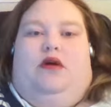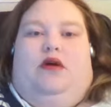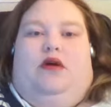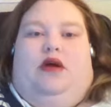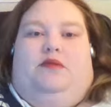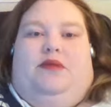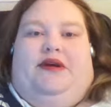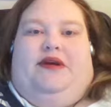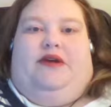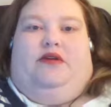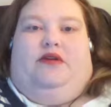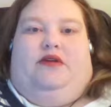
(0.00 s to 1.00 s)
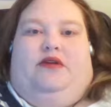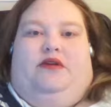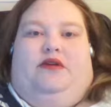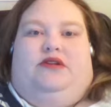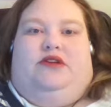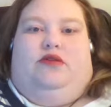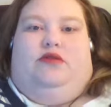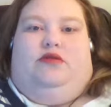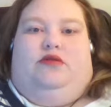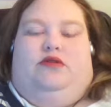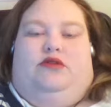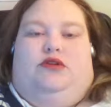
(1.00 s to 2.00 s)
And my doctor said, you know,
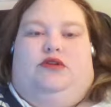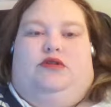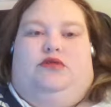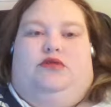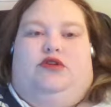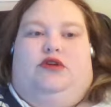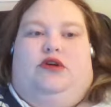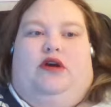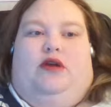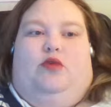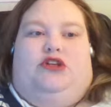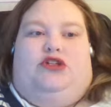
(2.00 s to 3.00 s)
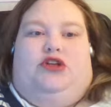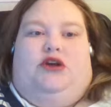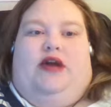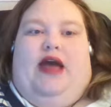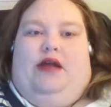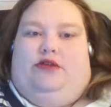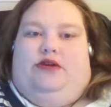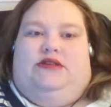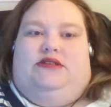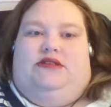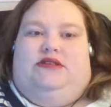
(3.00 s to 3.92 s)
you you got to watch your calories,